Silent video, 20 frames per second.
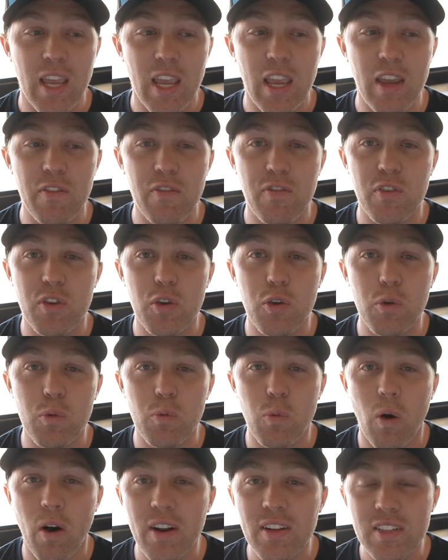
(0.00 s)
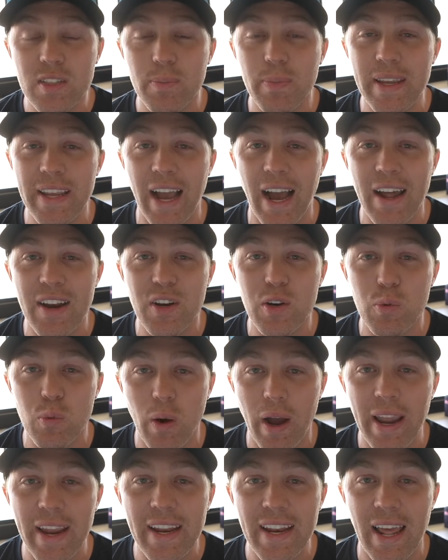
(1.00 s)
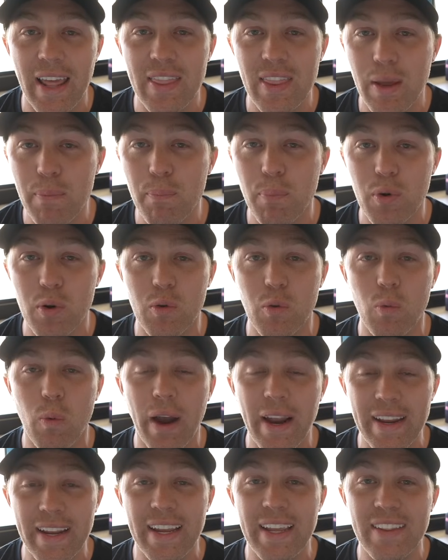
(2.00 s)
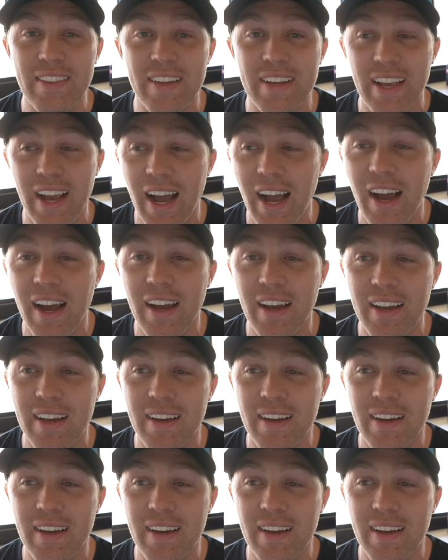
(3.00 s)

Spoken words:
if you wanted to be underweight and then put weight in the car,